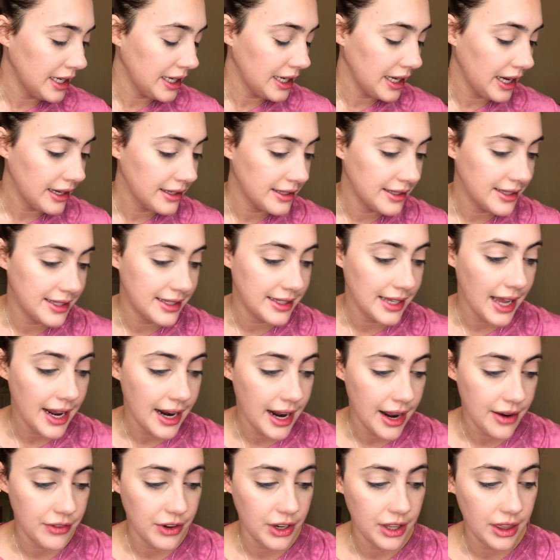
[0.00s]
set
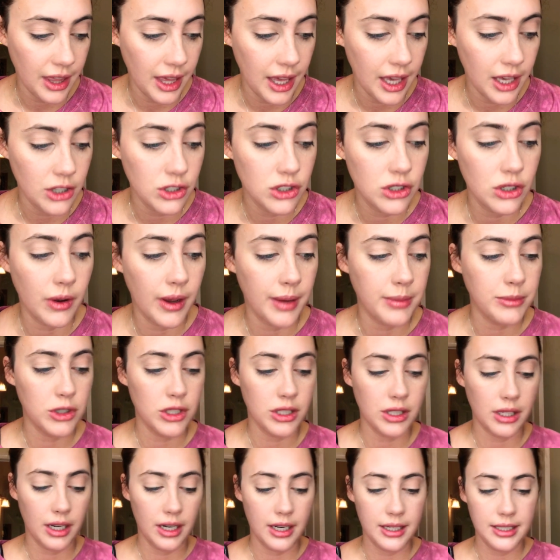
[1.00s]
everything. So I'm just
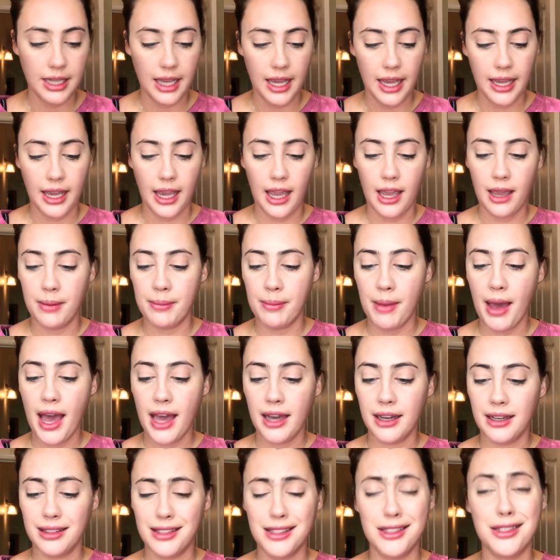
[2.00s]
going to take a
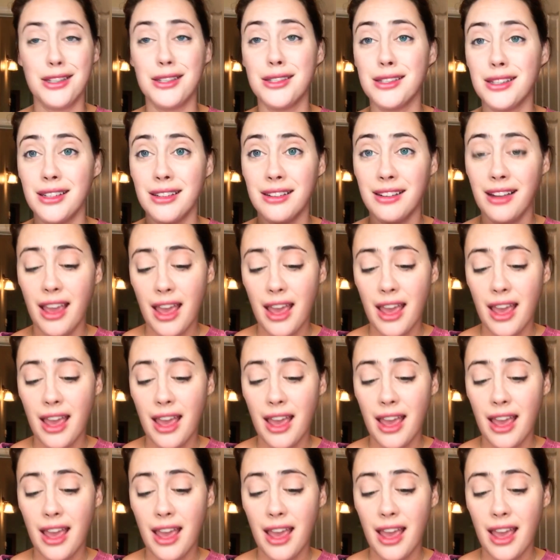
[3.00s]
MAC, this is an